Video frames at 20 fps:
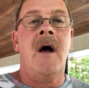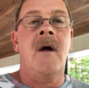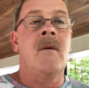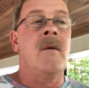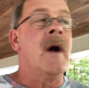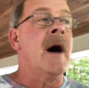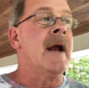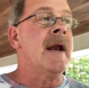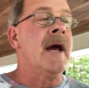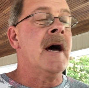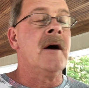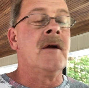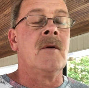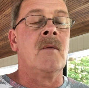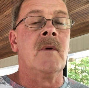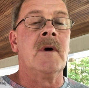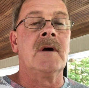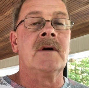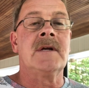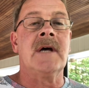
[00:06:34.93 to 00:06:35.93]
Right now in the
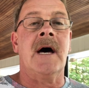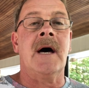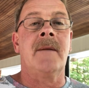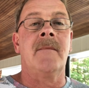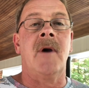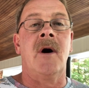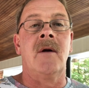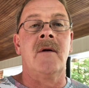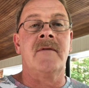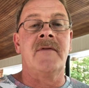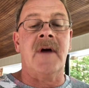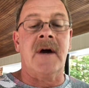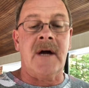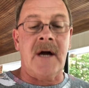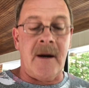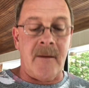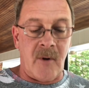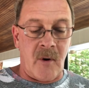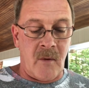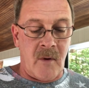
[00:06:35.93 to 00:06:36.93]
wintertime, the only thing
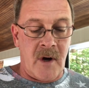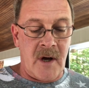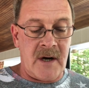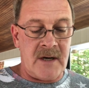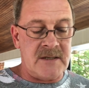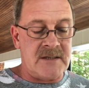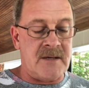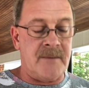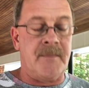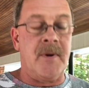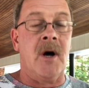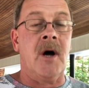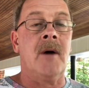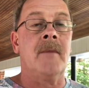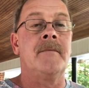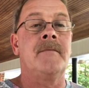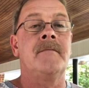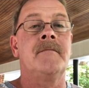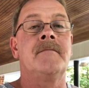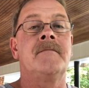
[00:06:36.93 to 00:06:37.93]
I'm going to run is the
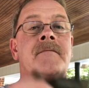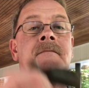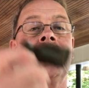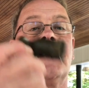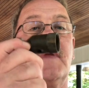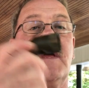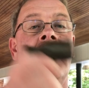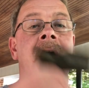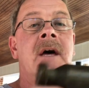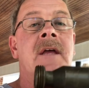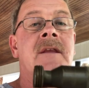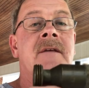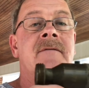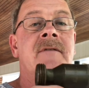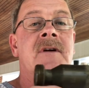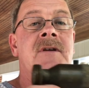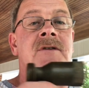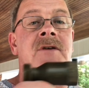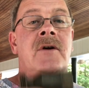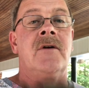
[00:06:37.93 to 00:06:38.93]
pump and the
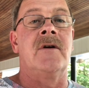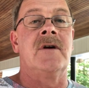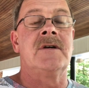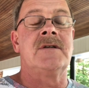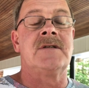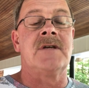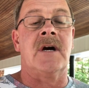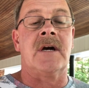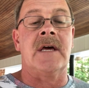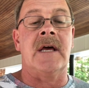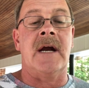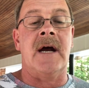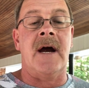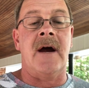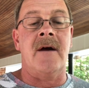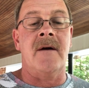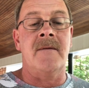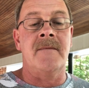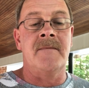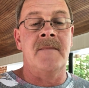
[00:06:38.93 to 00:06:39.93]
Venturi sucking
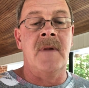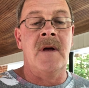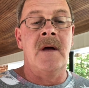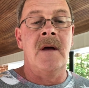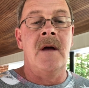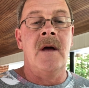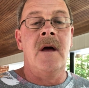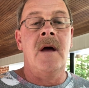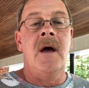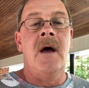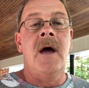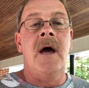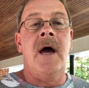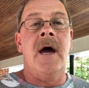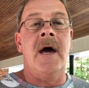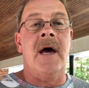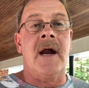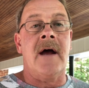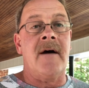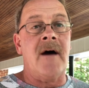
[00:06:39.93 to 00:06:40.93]
air.
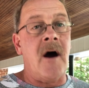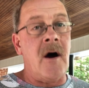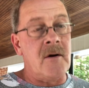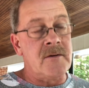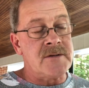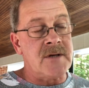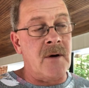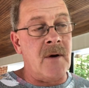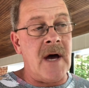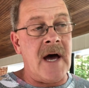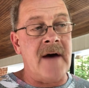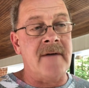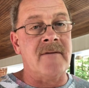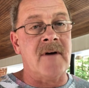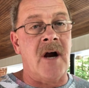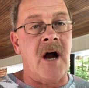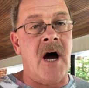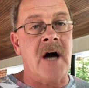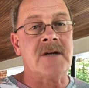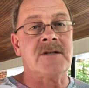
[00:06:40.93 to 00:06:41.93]
And I also have
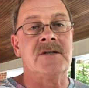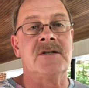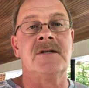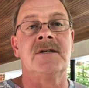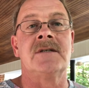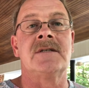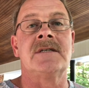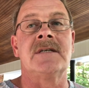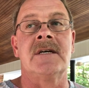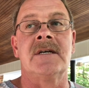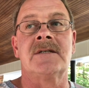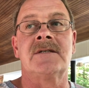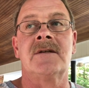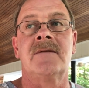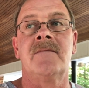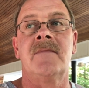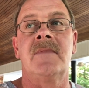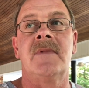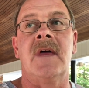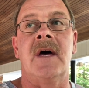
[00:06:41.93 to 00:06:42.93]
an oxygen
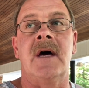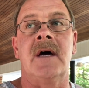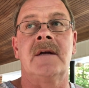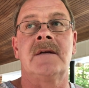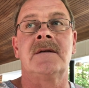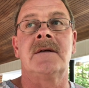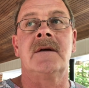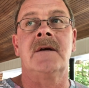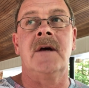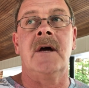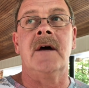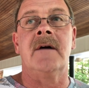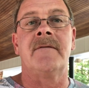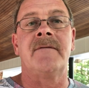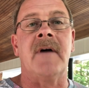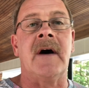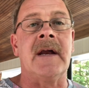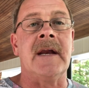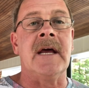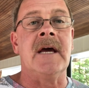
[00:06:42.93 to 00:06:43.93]
system that if
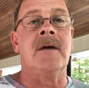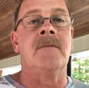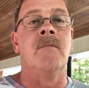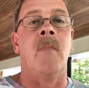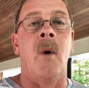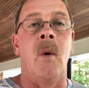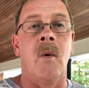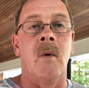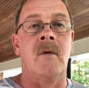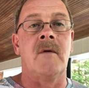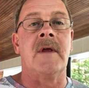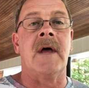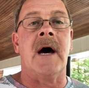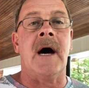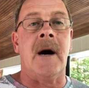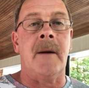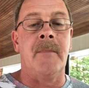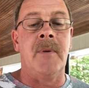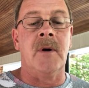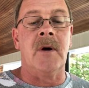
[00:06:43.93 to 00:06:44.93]
I need more, that
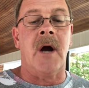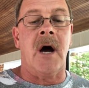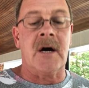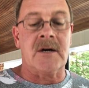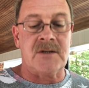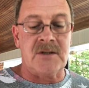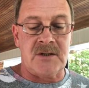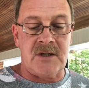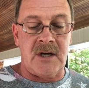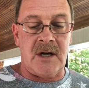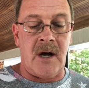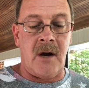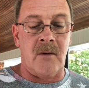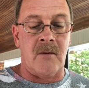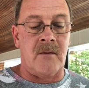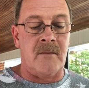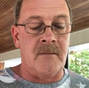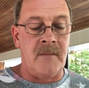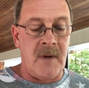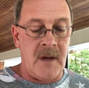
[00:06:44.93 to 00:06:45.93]
I'll put oxygen on
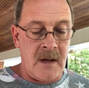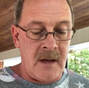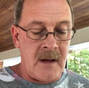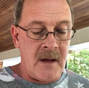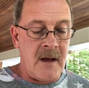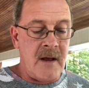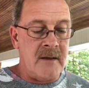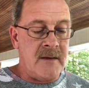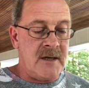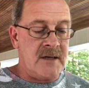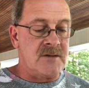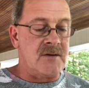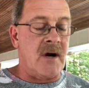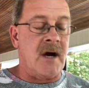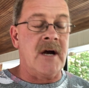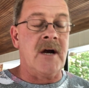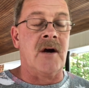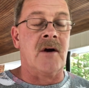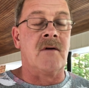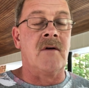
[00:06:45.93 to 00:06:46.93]
them. This
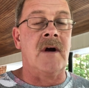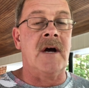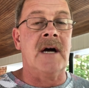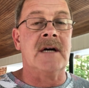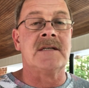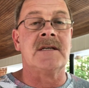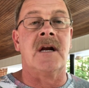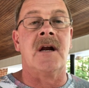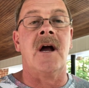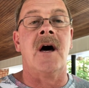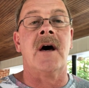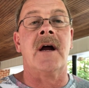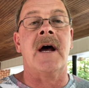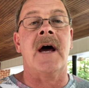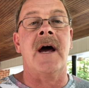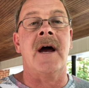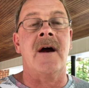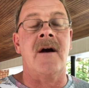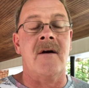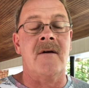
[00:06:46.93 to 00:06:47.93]
right here creates a lot of
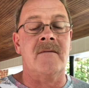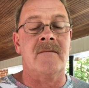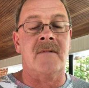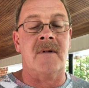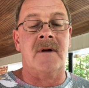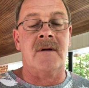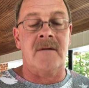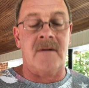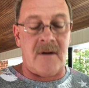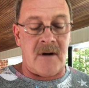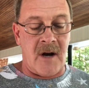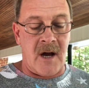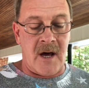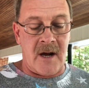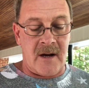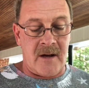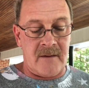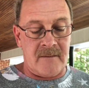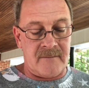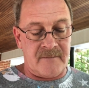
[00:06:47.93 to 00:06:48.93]
air, a
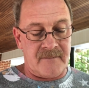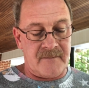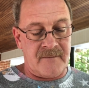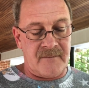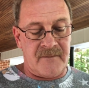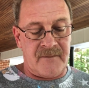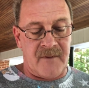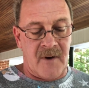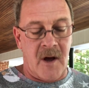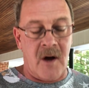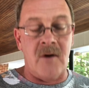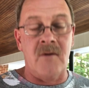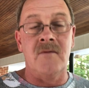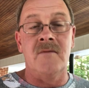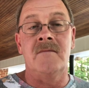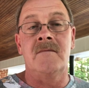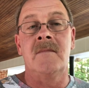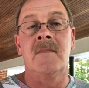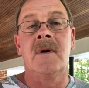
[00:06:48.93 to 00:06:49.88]
lot of flow.